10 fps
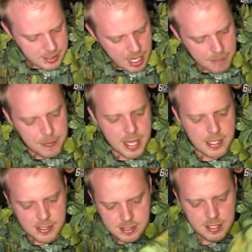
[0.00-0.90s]
exact
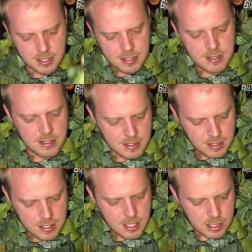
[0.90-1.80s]
base
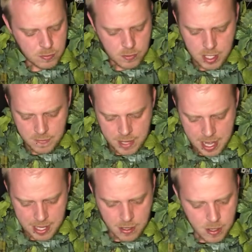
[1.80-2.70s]
as what I've
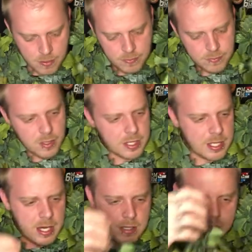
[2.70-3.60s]
had. Oh, right
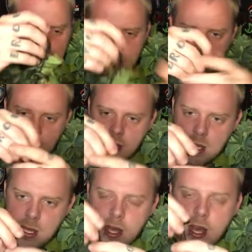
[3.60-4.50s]
there.
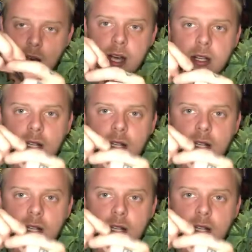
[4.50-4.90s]
Haha. -ha.